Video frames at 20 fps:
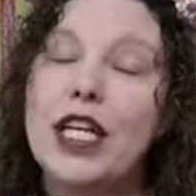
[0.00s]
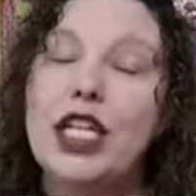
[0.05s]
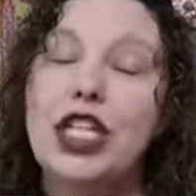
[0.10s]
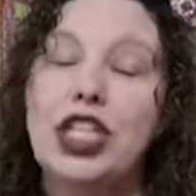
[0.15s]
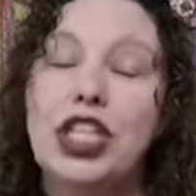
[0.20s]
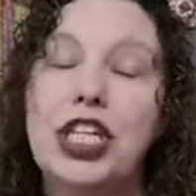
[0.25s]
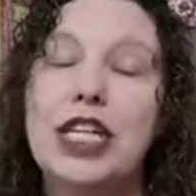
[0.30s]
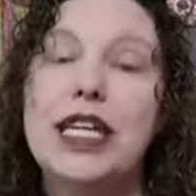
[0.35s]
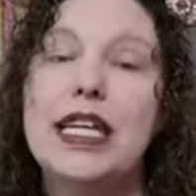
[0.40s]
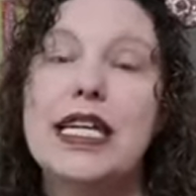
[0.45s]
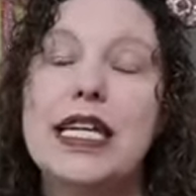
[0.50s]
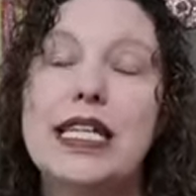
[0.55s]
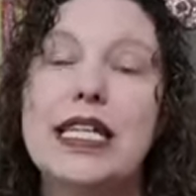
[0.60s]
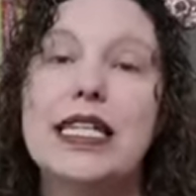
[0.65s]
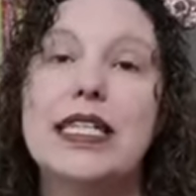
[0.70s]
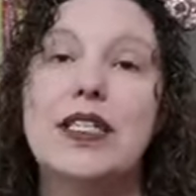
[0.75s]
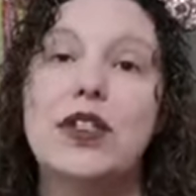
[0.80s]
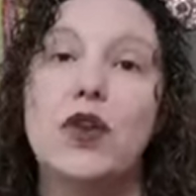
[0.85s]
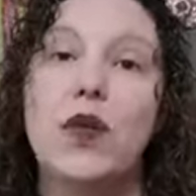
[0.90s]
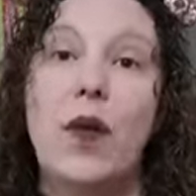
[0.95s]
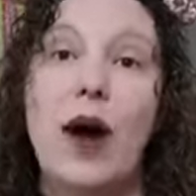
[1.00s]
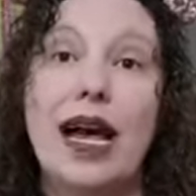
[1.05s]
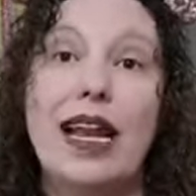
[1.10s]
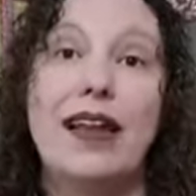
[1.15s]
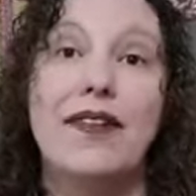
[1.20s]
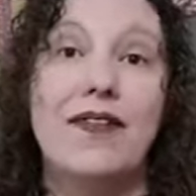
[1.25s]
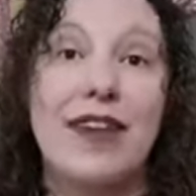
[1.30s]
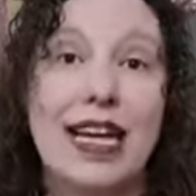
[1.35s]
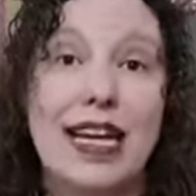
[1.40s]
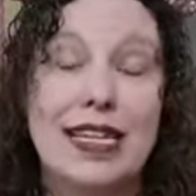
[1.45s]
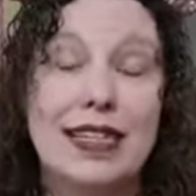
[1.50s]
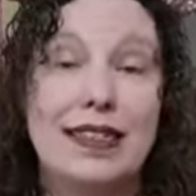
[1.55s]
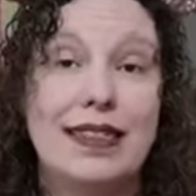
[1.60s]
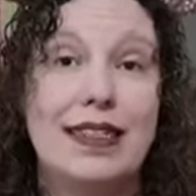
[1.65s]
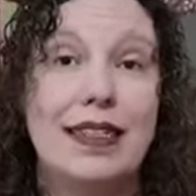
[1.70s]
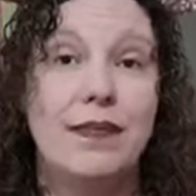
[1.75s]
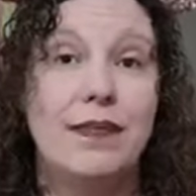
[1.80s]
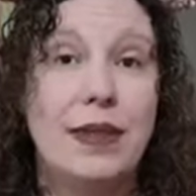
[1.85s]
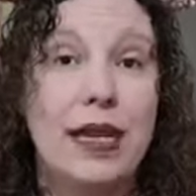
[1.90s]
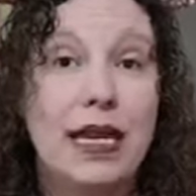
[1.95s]
She is quite
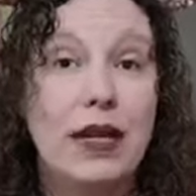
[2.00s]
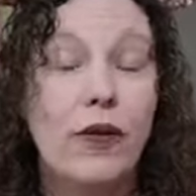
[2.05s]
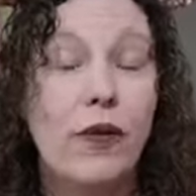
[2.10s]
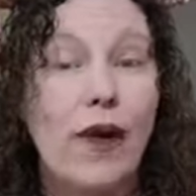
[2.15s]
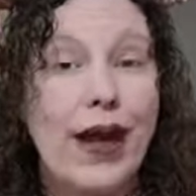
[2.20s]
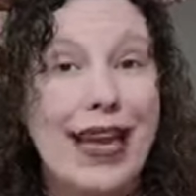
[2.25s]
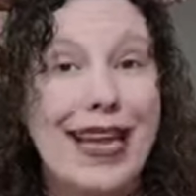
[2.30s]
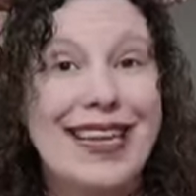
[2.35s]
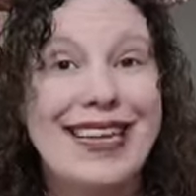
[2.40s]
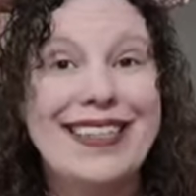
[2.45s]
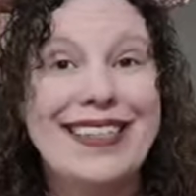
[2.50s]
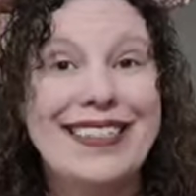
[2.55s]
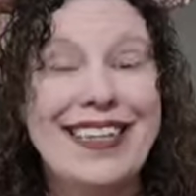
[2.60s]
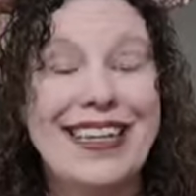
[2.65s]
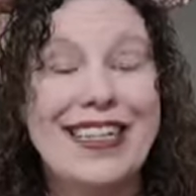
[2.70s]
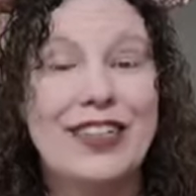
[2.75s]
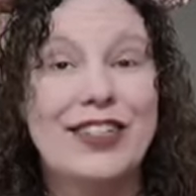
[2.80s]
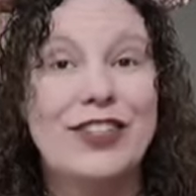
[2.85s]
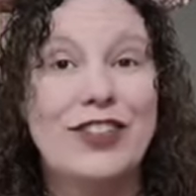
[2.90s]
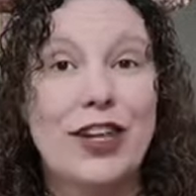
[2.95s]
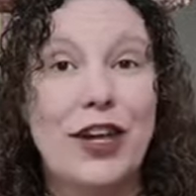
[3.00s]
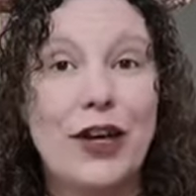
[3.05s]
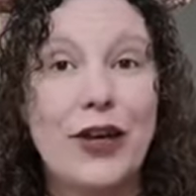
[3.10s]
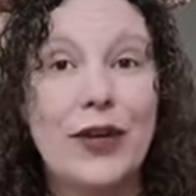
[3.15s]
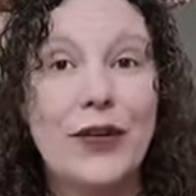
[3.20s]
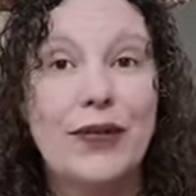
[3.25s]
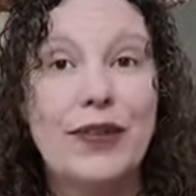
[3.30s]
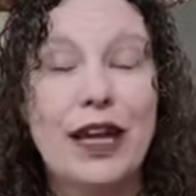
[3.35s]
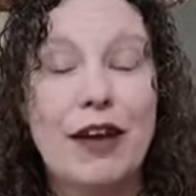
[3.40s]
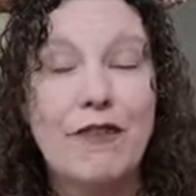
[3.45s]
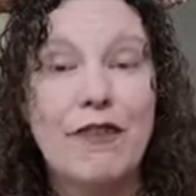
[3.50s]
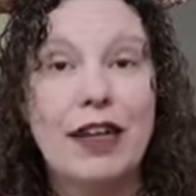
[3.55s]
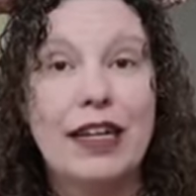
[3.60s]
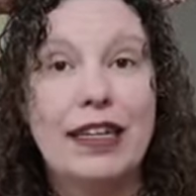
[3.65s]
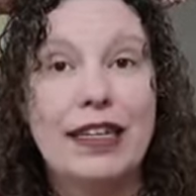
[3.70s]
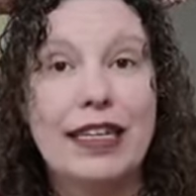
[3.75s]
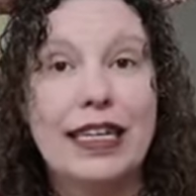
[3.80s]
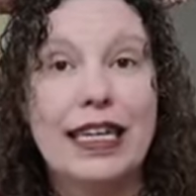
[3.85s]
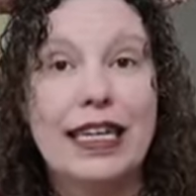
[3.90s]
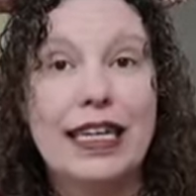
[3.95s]
advanced in many ways, and so
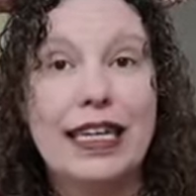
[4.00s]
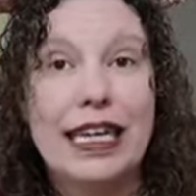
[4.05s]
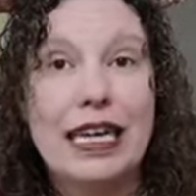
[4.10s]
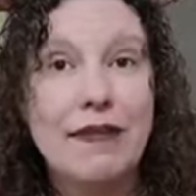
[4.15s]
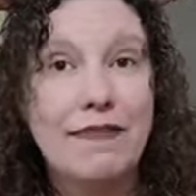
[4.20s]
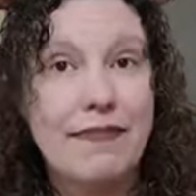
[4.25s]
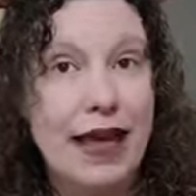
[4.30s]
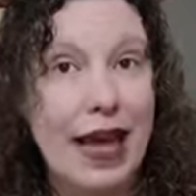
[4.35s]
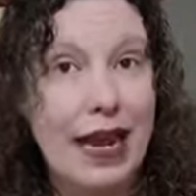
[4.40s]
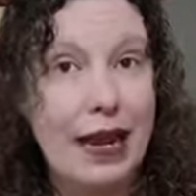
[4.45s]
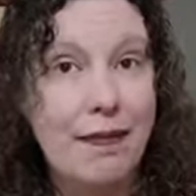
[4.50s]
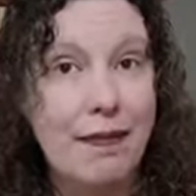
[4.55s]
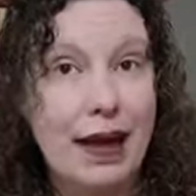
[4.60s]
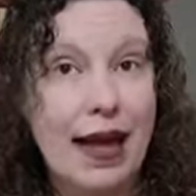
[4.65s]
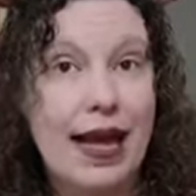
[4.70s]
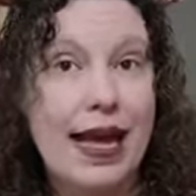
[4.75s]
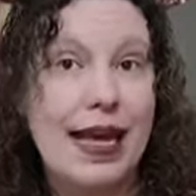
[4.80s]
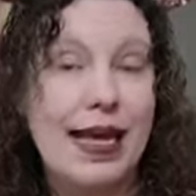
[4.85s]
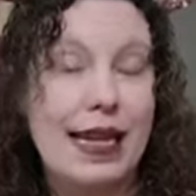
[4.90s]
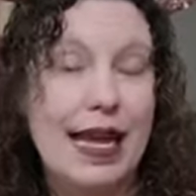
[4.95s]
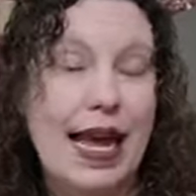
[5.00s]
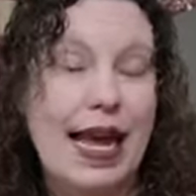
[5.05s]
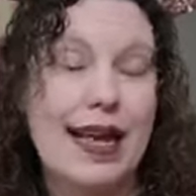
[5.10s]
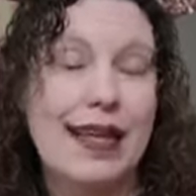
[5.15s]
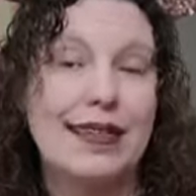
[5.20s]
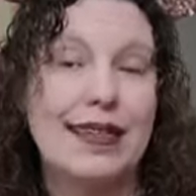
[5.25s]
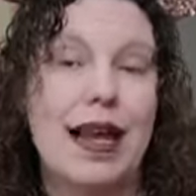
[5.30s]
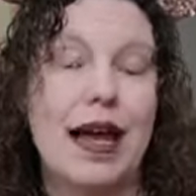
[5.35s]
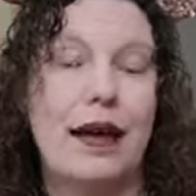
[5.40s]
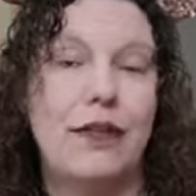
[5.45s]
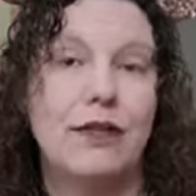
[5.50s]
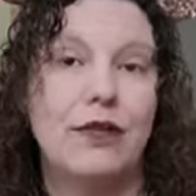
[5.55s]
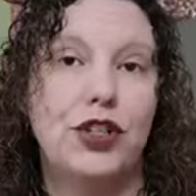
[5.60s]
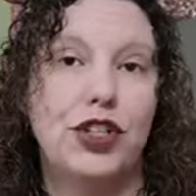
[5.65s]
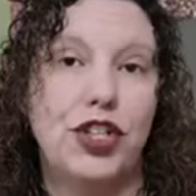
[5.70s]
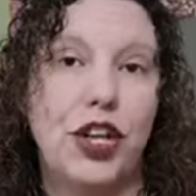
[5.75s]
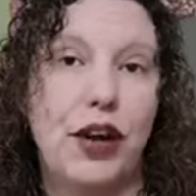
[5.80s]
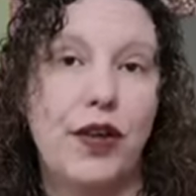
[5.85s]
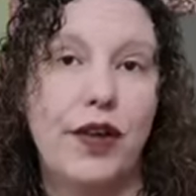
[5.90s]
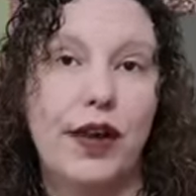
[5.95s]
definitely keep that in mind as I'm
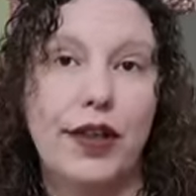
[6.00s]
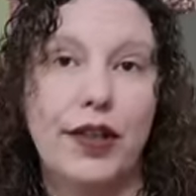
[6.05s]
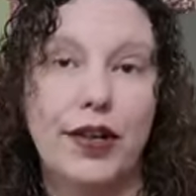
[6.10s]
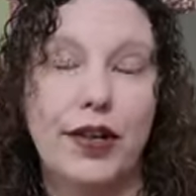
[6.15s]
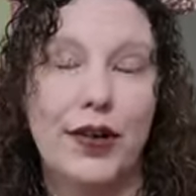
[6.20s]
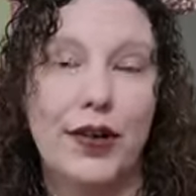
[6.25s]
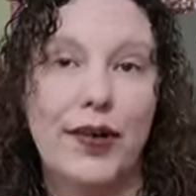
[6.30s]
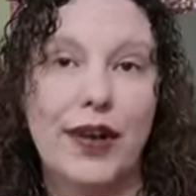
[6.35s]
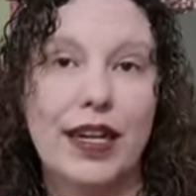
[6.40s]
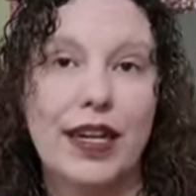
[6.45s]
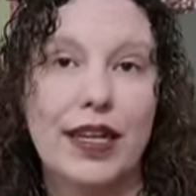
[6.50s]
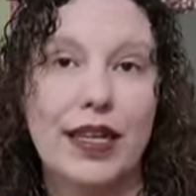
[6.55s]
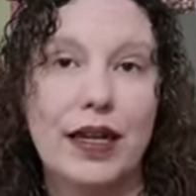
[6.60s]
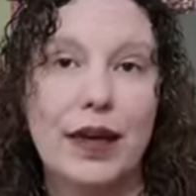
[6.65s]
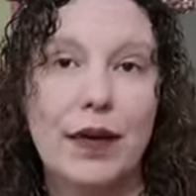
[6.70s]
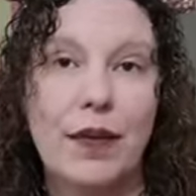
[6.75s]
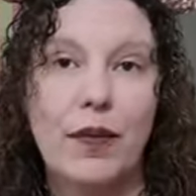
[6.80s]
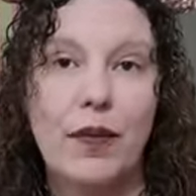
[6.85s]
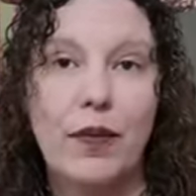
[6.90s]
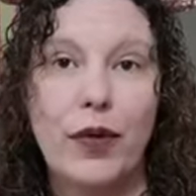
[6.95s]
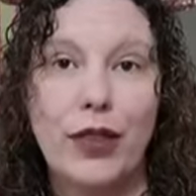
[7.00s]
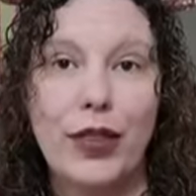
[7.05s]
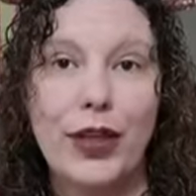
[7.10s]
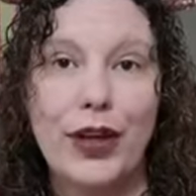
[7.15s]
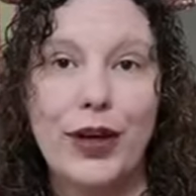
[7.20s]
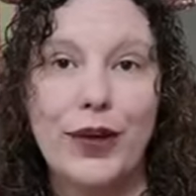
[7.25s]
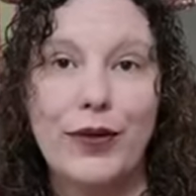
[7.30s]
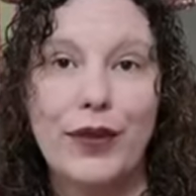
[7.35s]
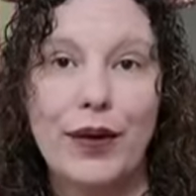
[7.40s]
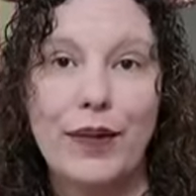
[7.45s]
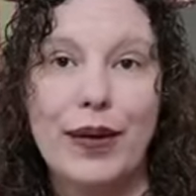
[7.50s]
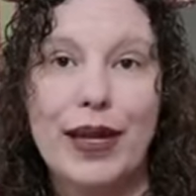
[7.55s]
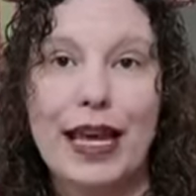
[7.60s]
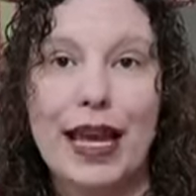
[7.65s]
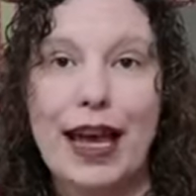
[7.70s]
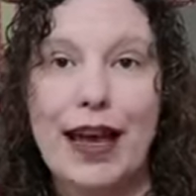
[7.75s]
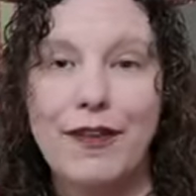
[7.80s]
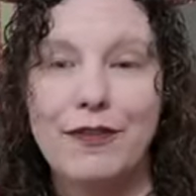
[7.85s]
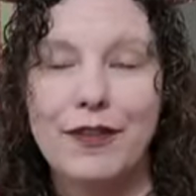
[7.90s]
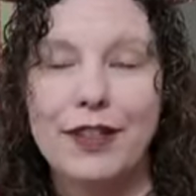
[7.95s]
sharing the curriculum with you that we
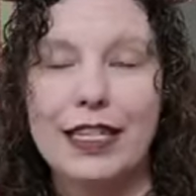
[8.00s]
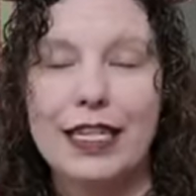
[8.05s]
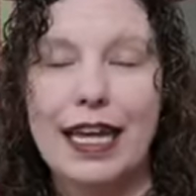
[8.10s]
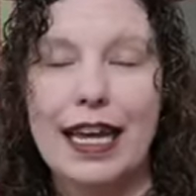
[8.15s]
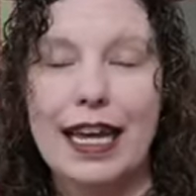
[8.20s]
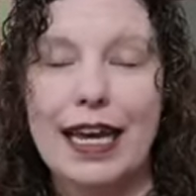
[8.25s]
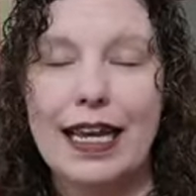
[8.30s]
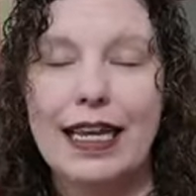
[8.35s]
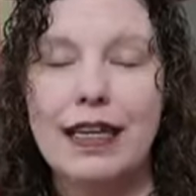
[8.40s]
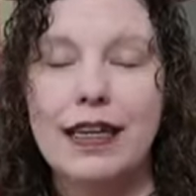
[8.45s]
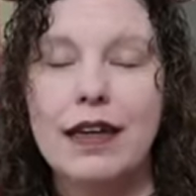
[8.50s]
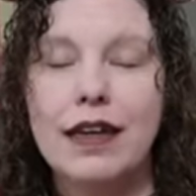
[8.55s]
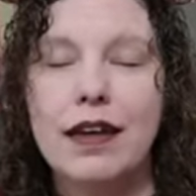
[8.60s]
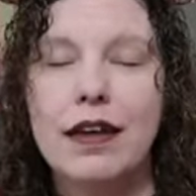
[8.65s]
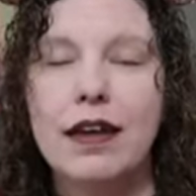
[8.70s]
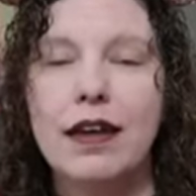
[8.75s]
have today.